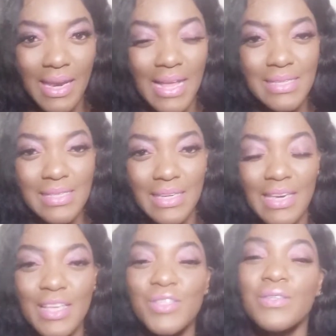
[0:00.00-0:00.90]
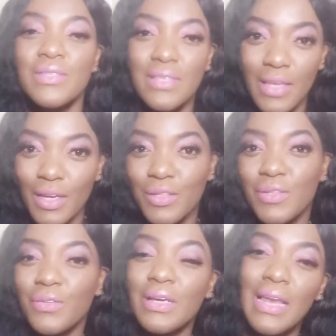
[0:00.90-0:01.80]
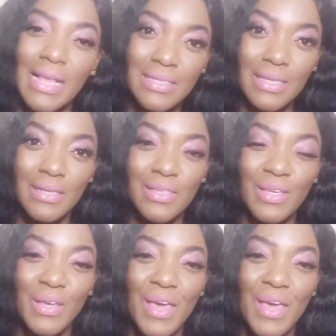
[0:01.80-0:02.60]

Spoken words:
classy is to stick to the classics.